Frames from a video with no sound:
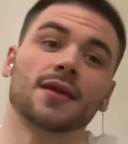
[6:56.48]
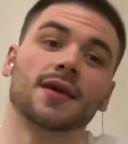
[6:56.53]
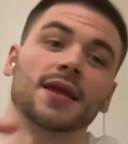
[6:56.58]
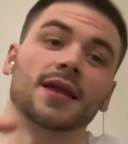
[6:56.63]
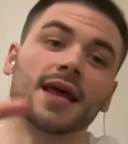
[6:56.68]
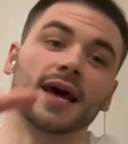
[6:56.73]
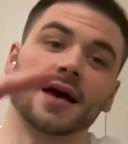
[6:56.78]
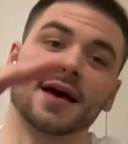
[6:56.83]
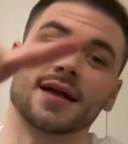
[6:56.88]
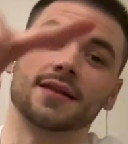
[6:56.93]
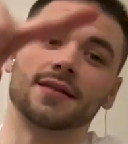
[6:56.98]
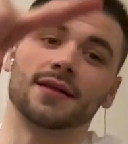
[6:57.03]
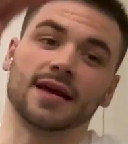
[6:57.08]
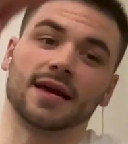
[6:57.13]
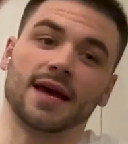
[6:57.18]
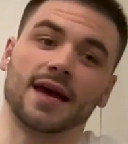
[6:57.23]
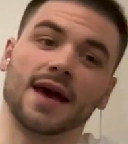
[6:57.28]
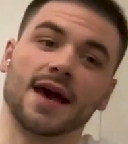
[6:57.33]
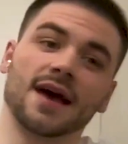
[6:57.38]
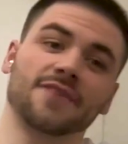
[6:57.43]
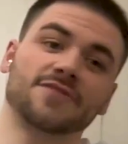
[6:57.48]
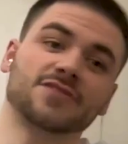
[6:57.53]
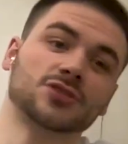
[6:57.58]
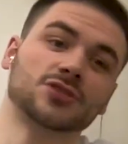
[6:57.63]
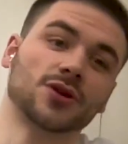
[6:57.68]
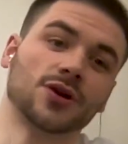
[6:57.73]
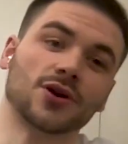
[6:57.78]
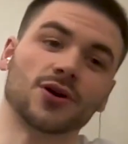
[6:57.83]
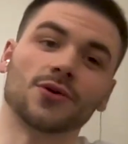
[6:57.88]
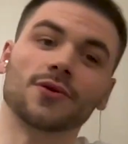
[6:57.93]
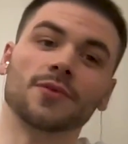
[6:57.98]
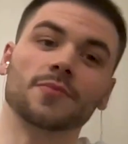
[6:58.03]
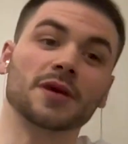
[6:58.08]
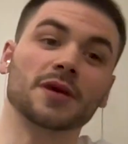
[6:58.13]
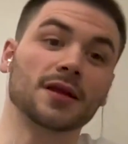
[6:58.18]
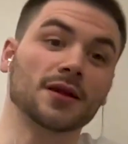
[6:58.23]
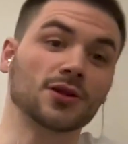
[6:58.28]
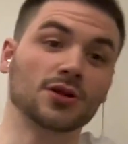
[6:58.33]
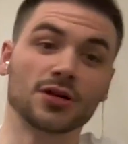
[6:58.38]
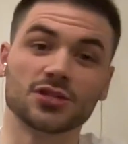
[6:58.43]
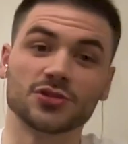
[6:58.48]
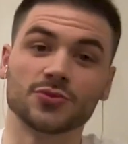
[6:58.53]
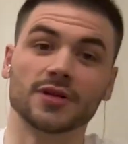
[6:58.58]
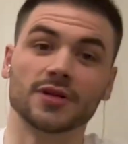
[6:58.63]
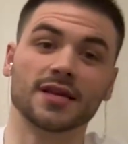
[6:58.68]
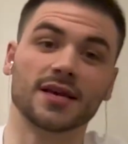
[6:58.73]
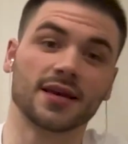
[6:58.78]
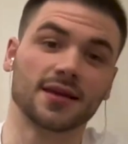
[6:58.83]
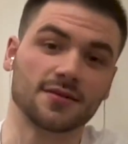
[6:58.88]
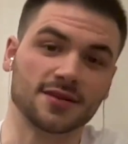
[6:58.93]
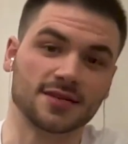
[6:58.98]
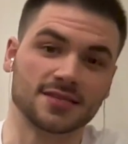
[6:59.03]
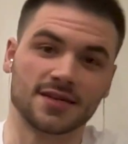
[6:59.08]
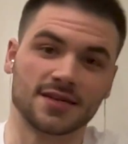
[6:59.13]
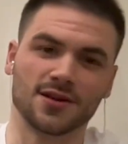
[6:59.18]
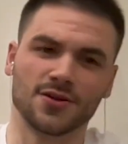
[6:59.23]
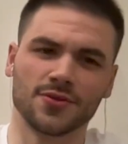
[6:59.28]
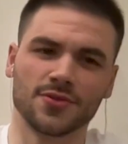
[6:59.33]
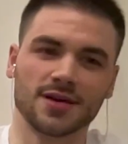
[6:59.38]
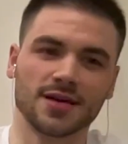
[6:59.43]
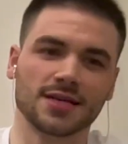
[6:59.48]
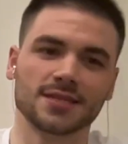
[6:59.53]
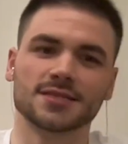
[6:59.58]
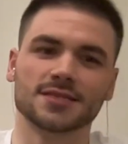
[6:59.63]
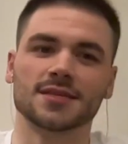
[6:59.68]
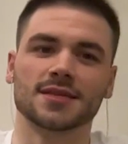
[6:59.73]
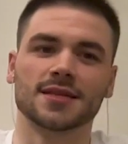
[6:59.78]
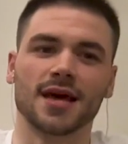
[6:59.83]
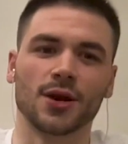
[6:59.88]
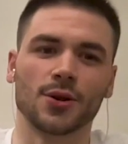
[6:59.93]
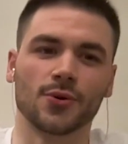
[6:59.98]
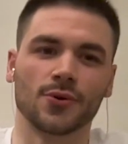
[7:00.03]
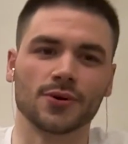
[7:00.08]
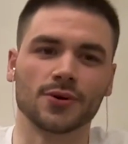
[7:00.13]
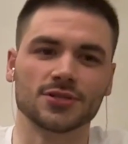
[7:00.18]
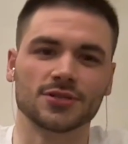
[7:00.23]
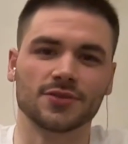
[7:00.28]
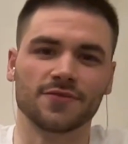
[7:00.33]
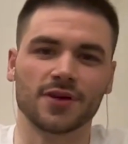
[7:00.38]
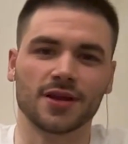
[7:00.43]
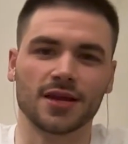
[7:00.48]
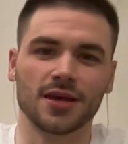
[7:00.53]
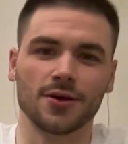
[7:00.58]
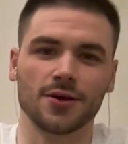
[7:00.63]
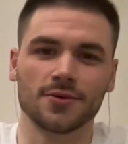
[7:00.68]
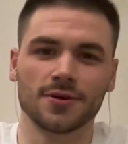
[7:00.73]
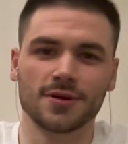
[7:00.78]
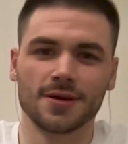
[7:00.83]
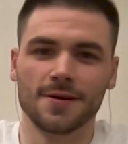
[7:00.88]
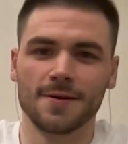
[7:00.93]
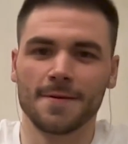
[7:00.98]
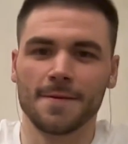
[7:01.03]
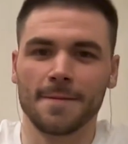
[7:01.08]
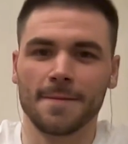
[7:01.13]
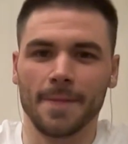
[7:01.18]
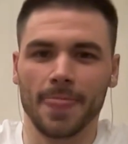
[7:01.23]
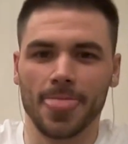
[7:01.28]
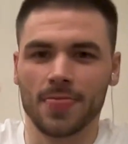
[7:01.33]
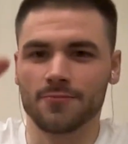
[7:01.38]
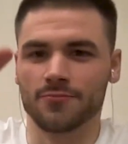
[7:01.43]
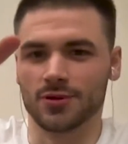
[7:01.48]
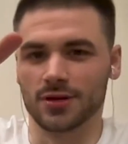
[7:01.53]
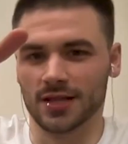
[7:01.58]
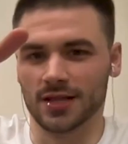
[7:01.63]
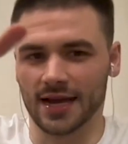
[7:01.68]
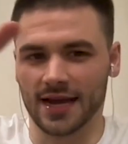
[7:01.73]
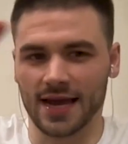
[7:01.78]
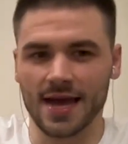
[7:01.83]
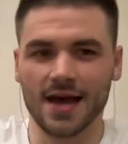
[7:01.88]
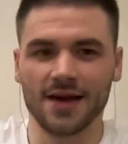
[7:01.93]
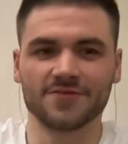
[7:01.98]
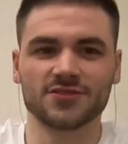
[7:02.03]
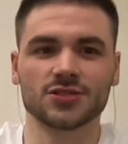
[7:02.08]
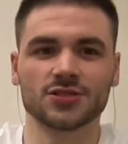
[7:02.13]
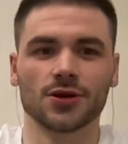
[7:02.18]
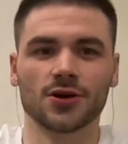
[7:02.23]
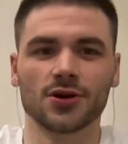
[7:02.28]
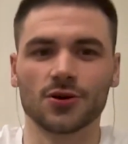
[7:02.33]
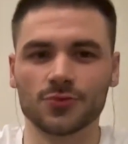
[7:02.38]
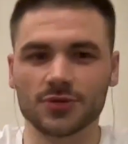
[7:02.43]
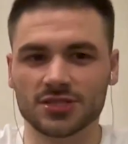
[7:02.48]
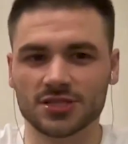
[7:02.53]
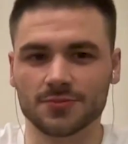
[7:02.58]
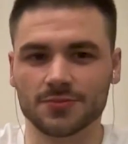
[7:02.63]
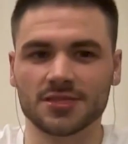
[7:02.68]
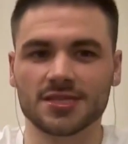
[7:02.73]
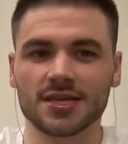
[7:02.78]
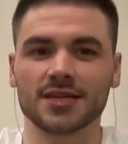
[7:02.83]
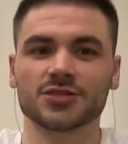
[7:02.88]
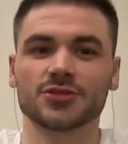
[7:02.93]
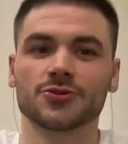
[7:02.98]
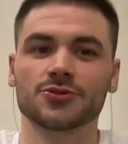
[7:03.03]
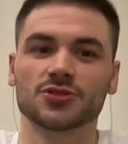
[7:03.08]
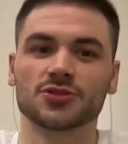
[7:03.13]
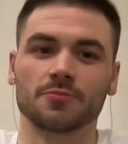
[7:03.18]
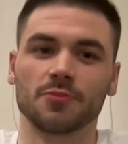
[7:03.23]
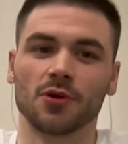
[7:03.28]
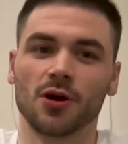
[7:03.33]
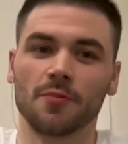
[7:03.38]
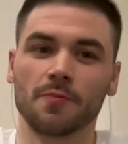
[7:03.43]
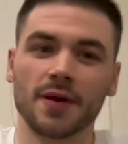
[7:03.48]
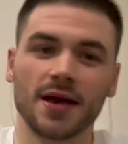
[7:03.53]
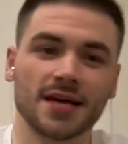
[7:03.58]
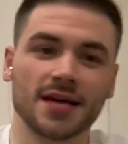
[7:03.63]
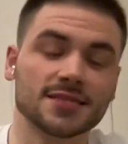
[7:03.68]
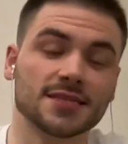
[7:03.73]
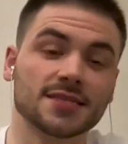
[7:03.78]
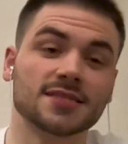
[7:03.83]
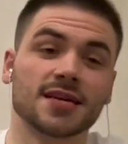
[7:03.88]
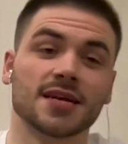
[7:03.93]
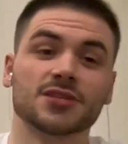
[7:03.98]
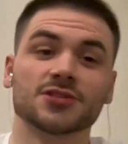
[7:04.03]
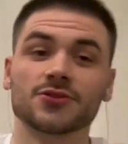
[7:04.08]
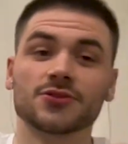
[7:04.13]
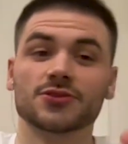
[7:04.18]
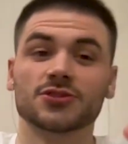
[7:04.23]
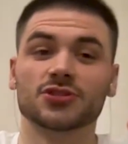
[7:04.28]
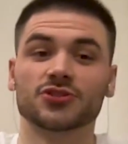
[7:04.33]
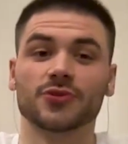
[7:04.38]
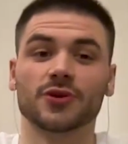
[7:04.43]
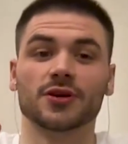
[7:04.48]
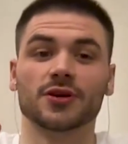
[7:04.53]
It had like a half circle. I mean, it looks ridiculous. I don't think it's in that origin video, but like a half circle with some sensors. The ball passed the sensors,